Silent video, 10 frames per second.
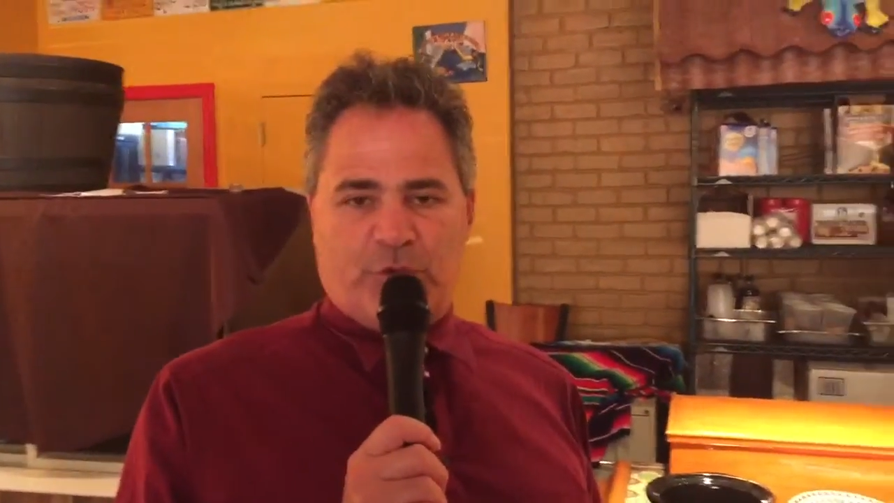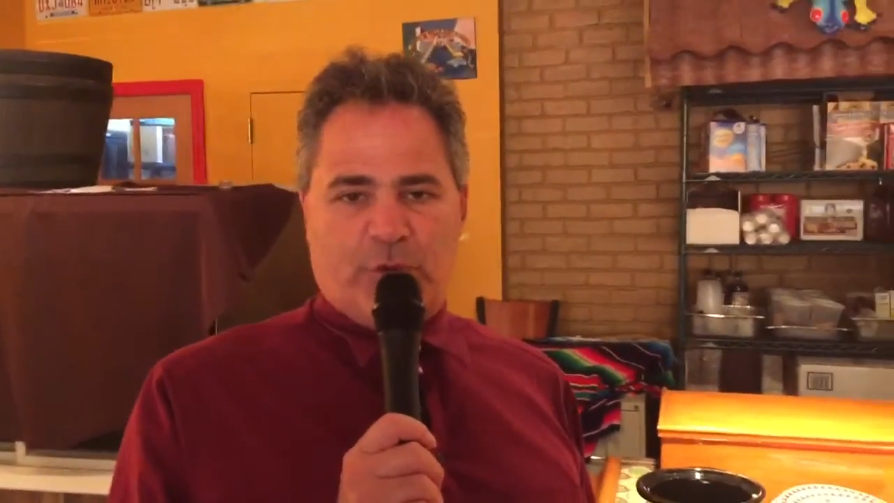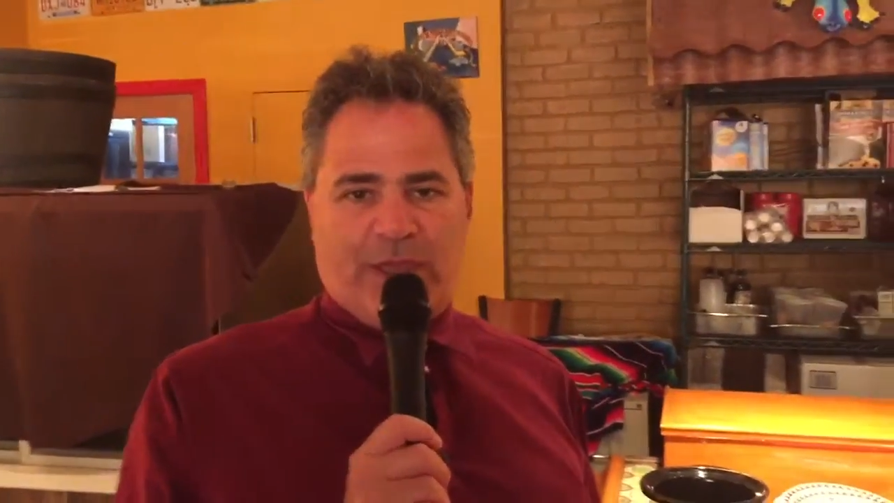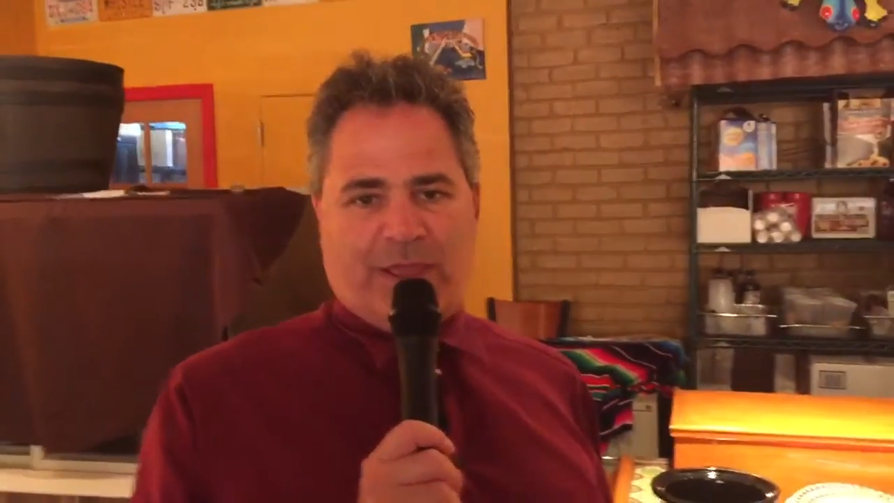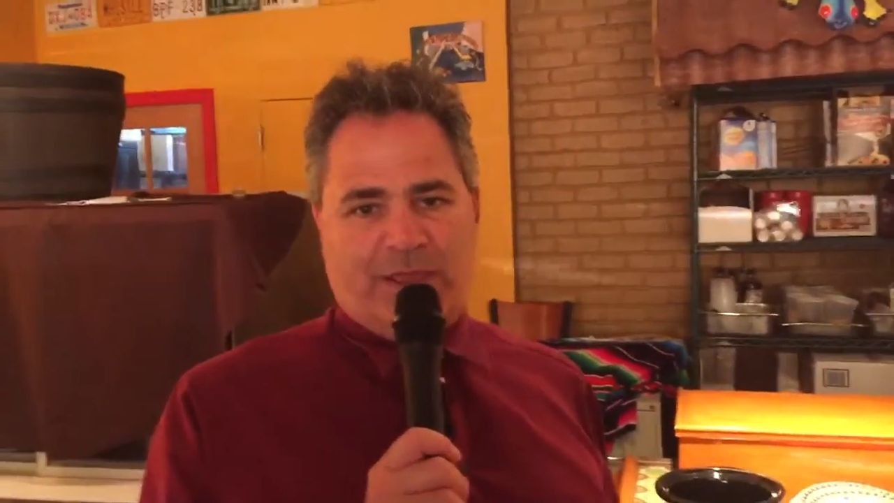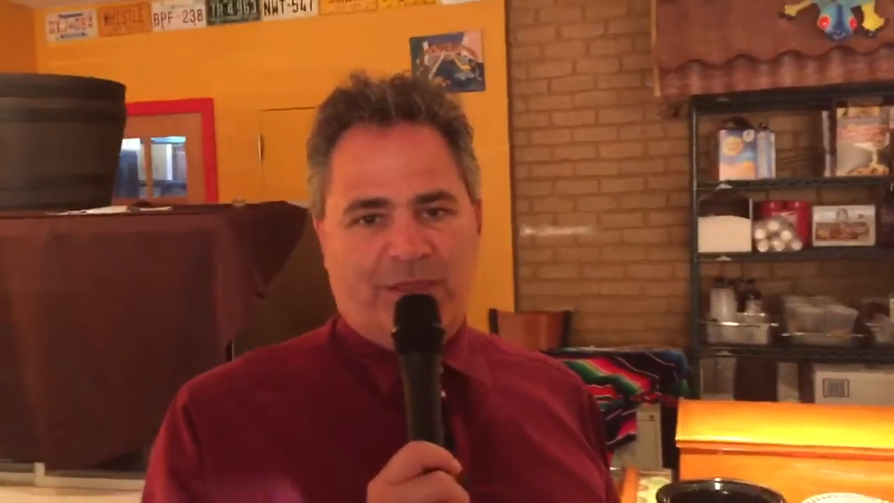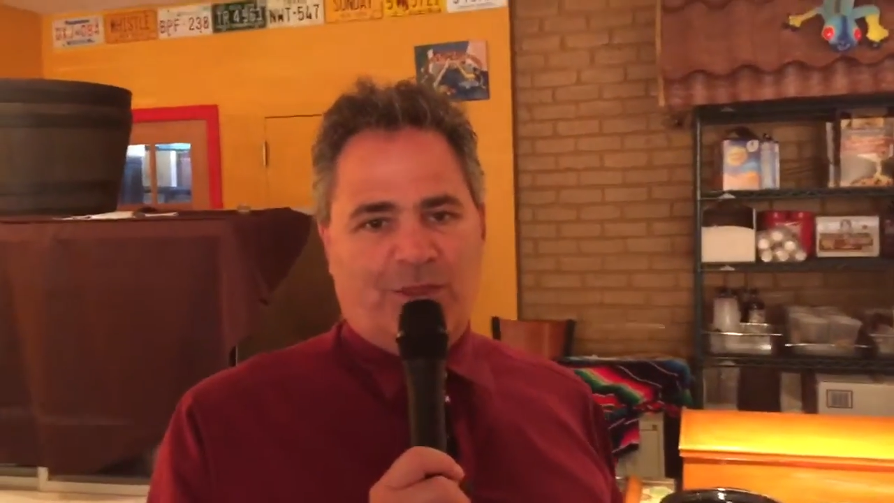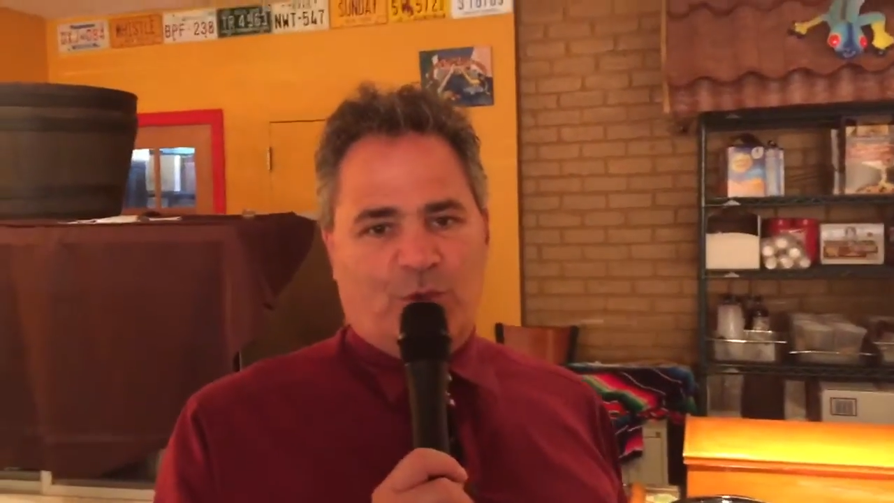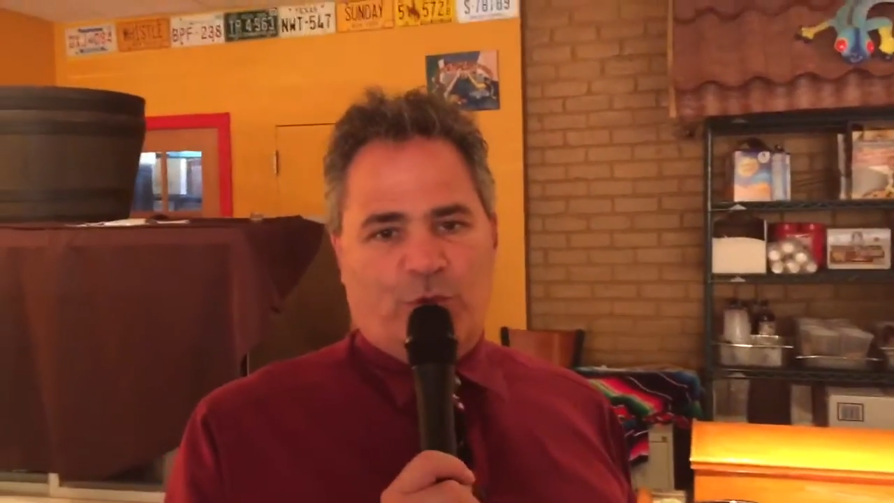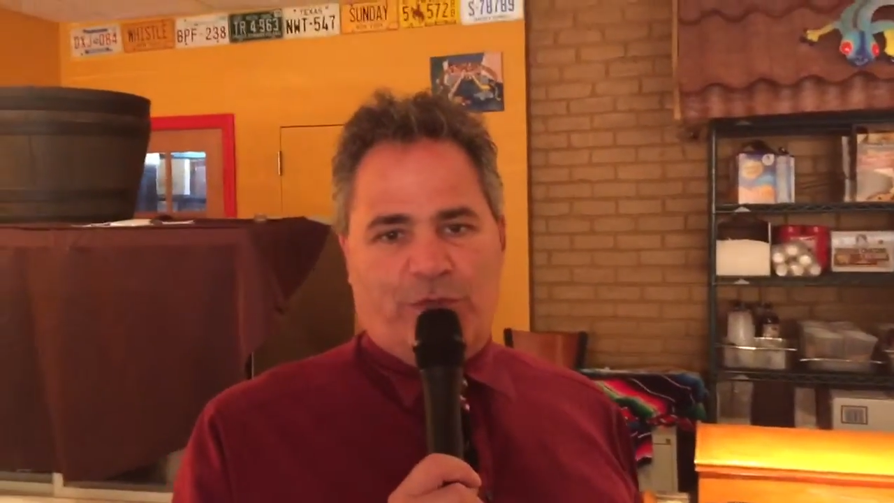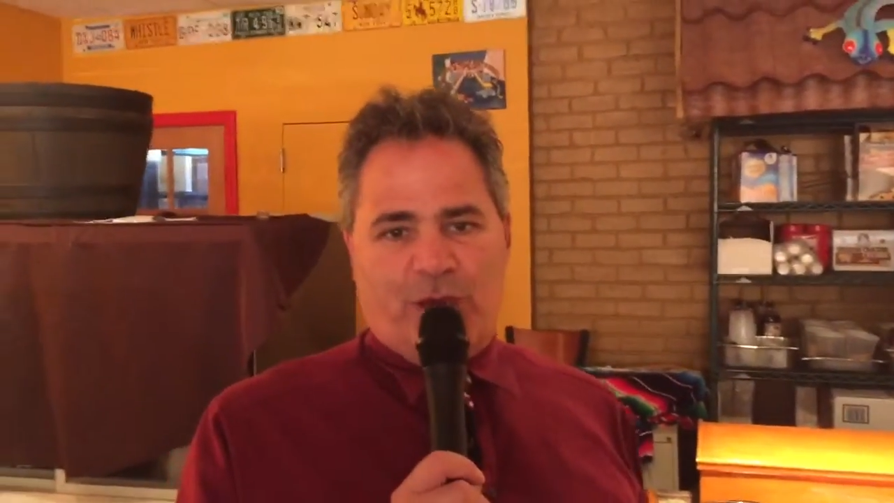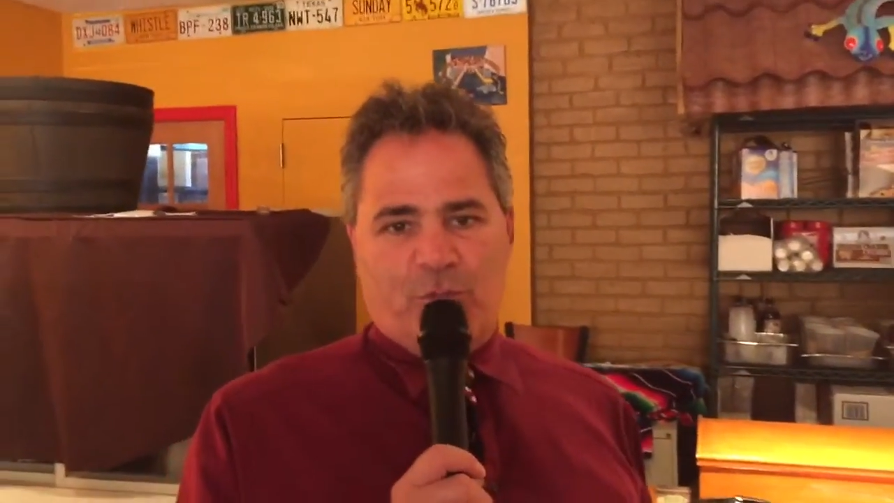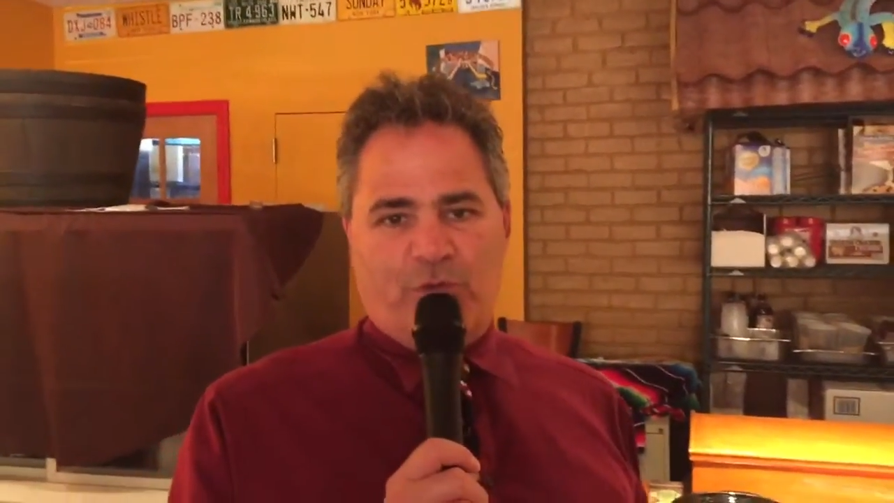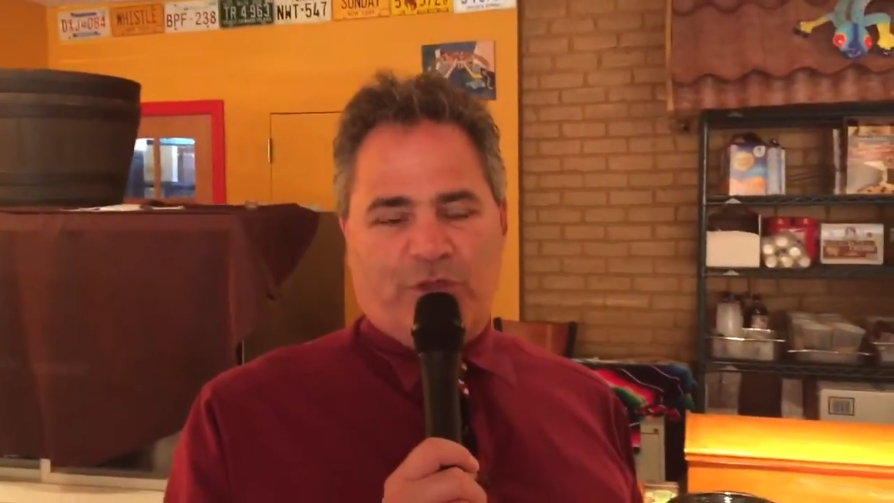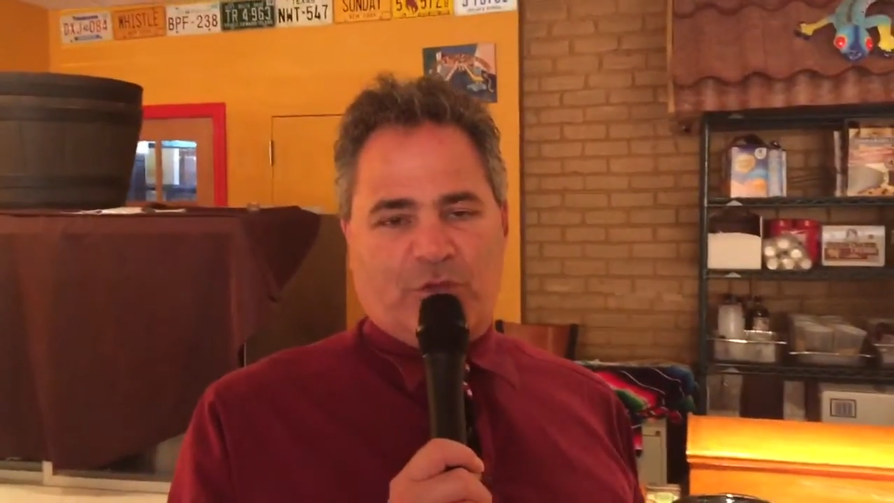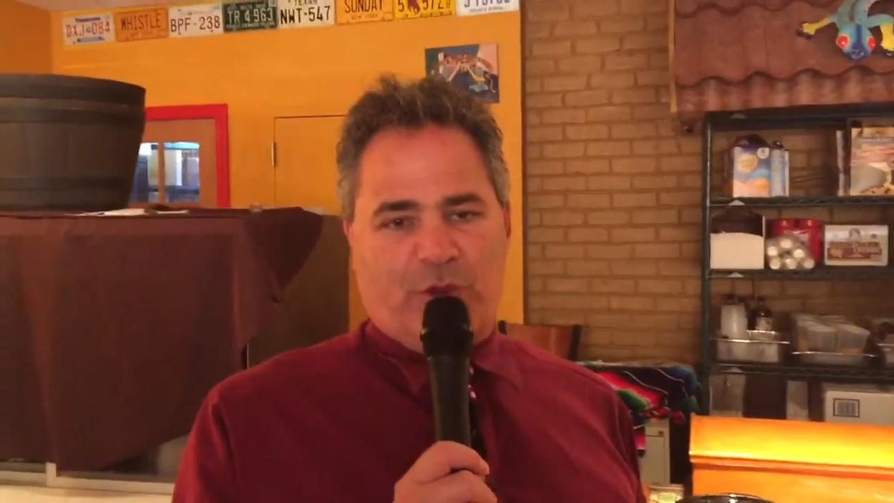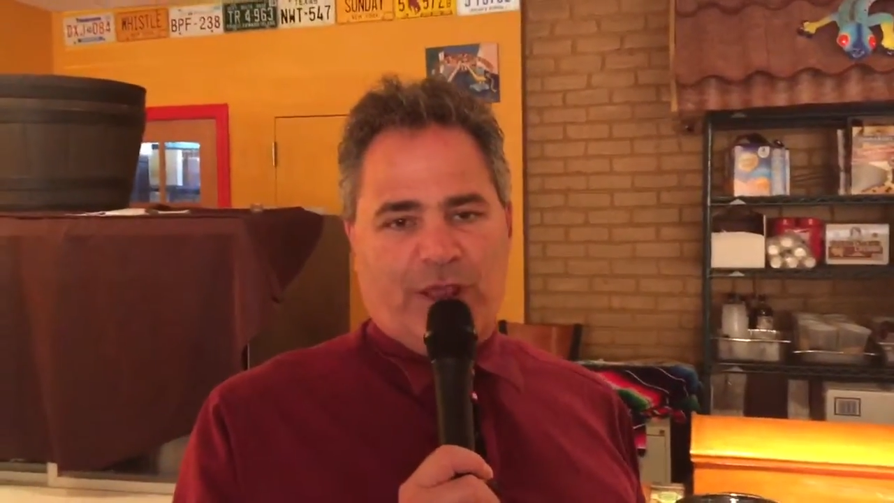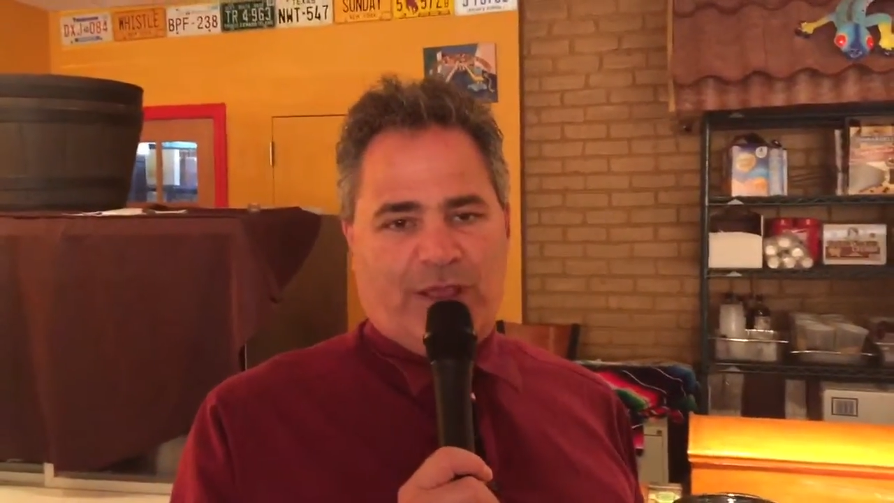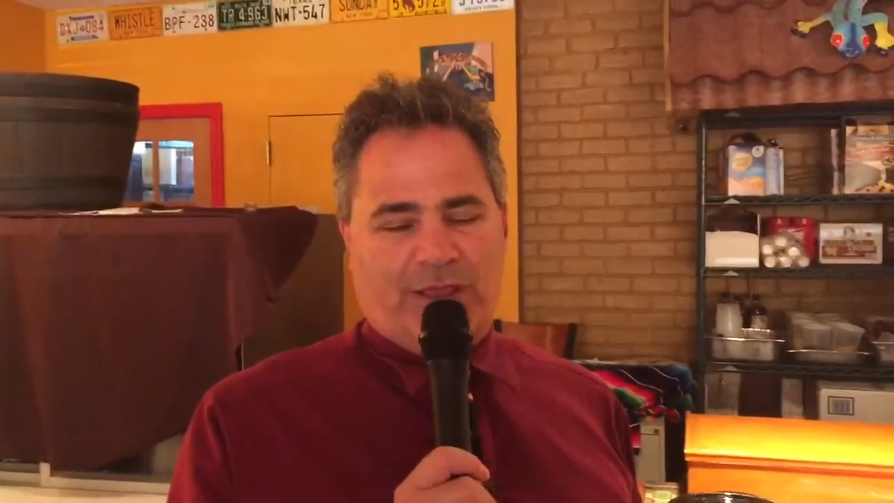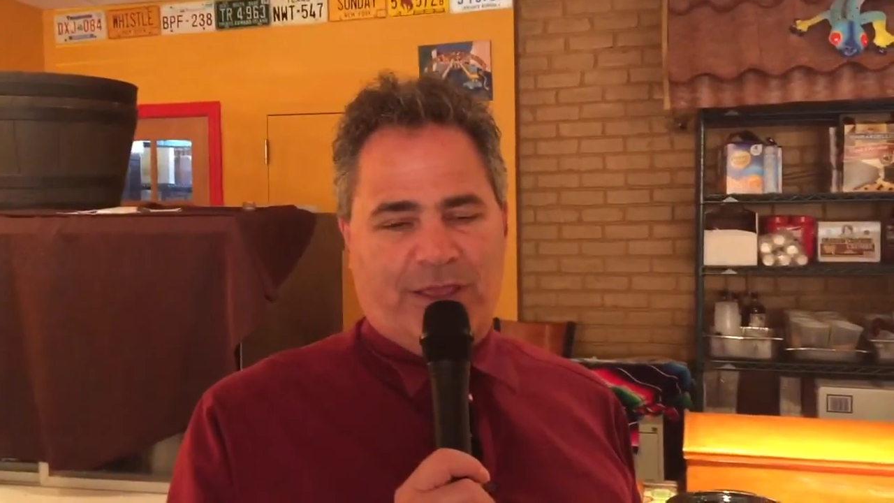the week with our movie critic.